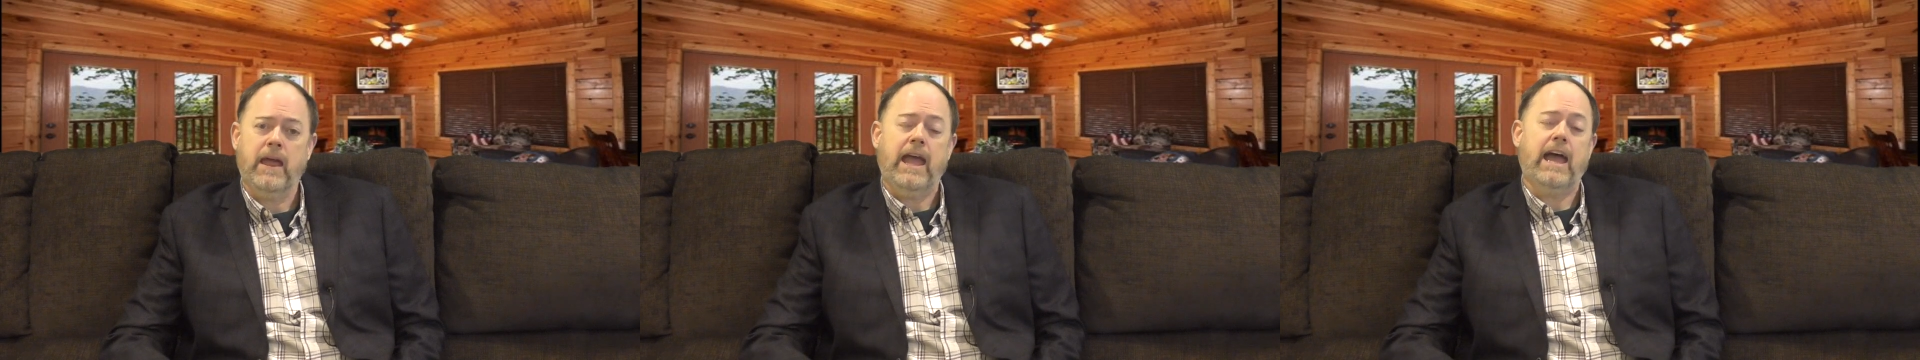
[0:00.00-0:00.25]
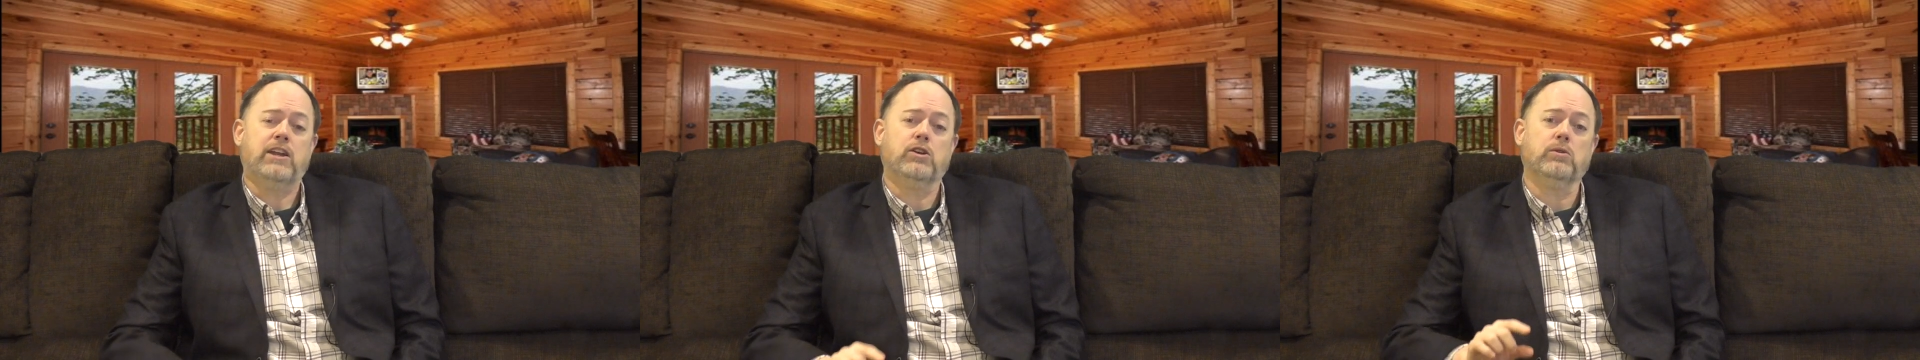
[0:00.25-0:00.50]

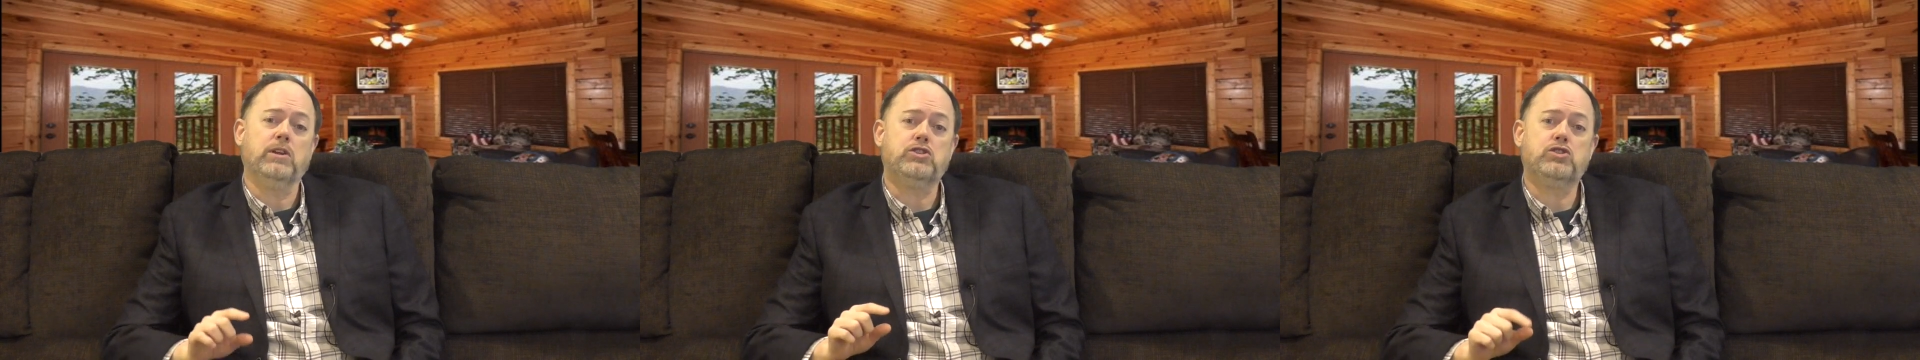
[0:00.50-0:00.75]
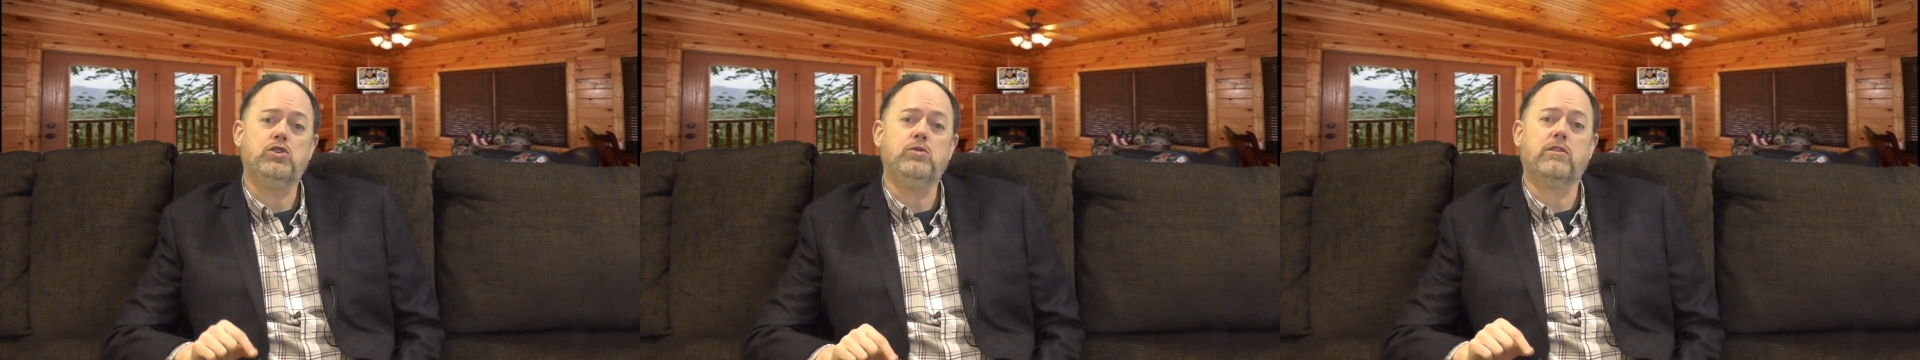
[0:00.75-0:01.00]
And only
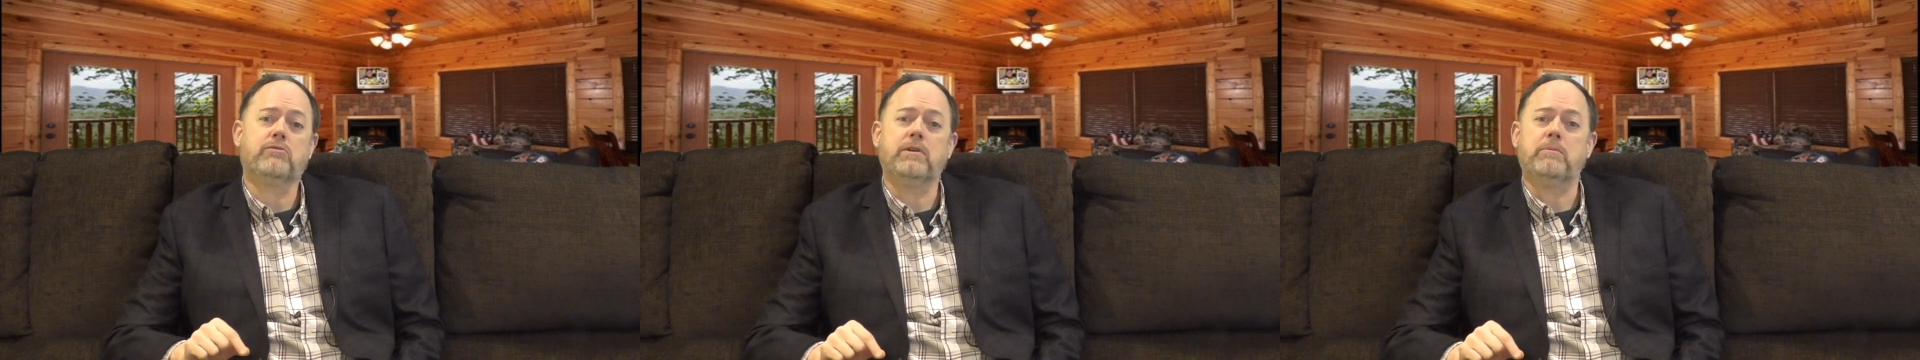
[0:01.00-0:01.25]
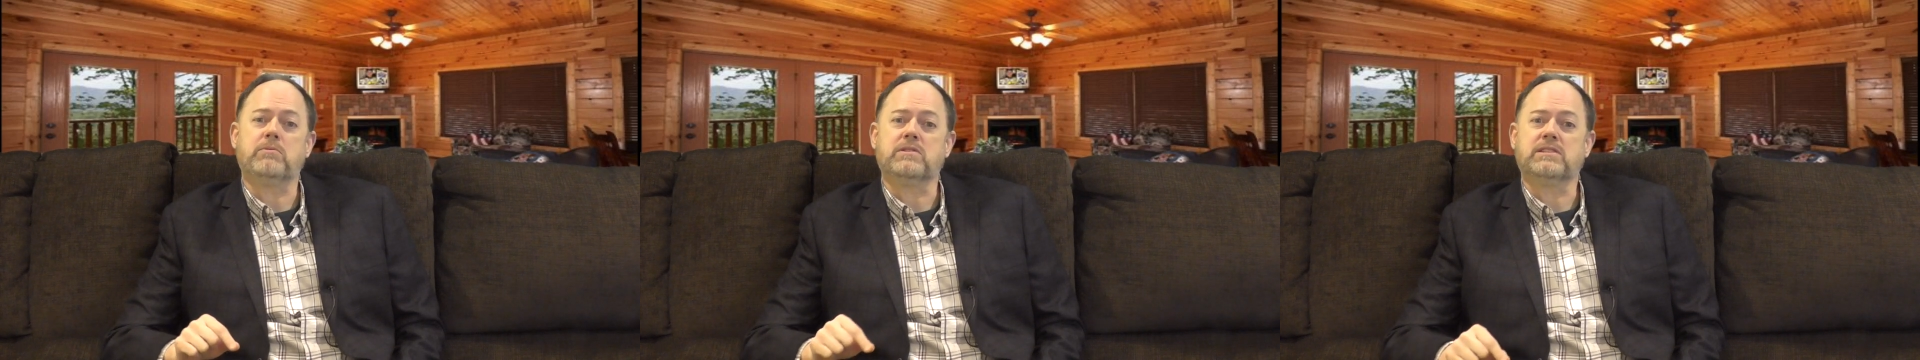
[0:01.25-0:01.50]
2 to
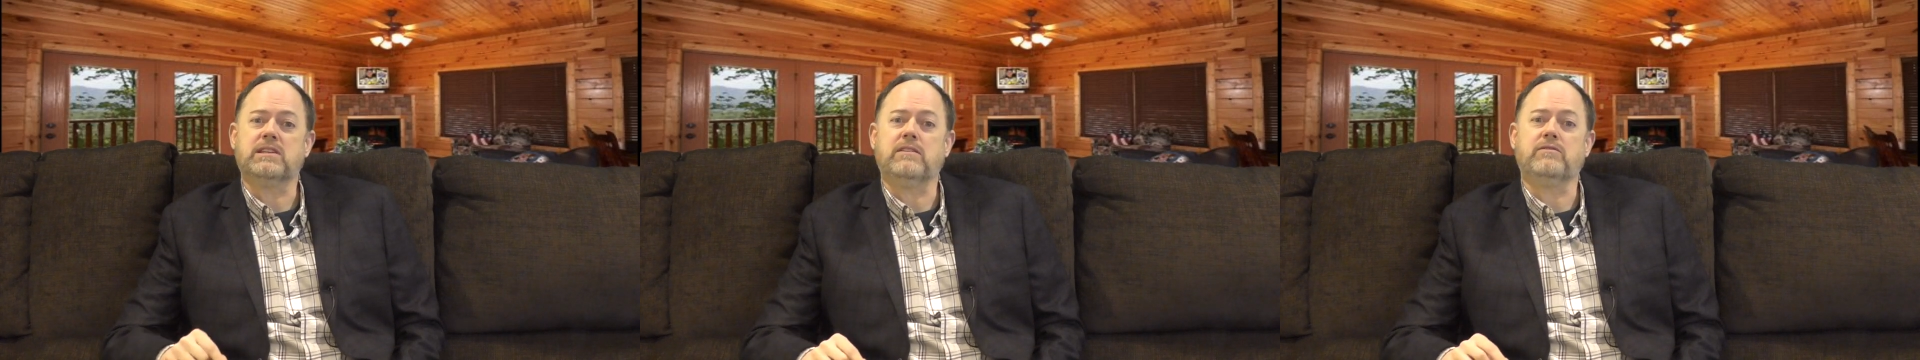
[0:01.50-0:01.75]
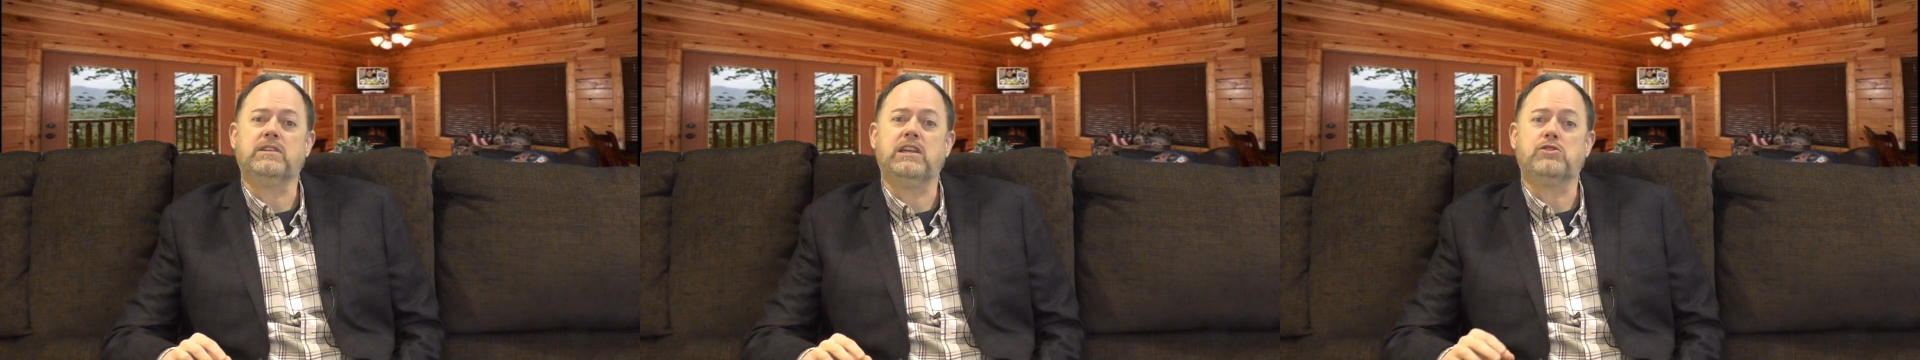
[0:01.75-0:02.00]
3%
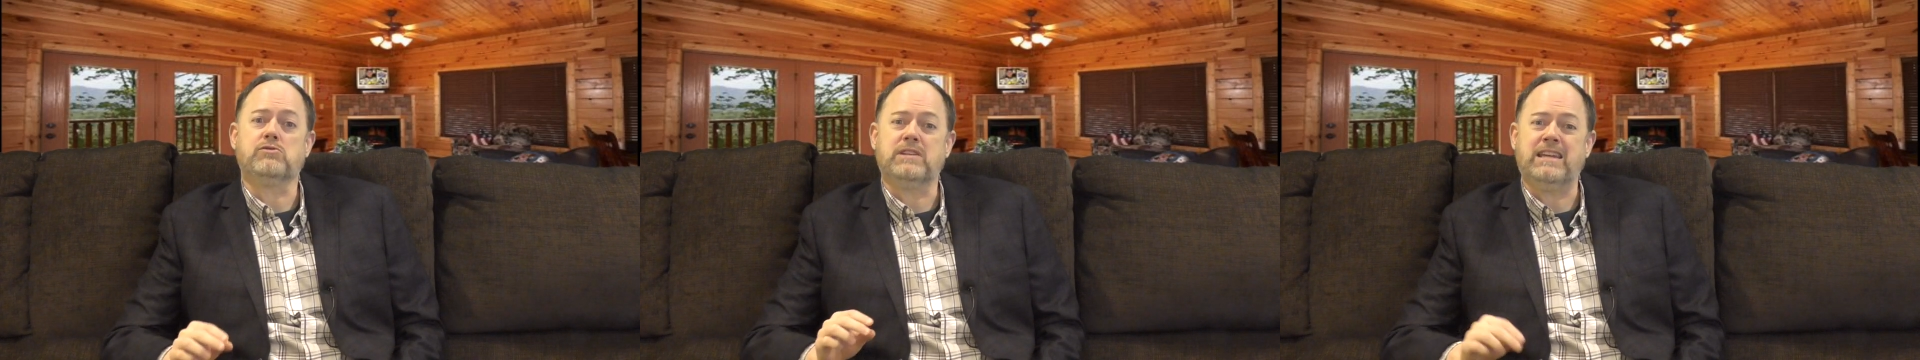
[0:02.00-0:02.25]
of teachers'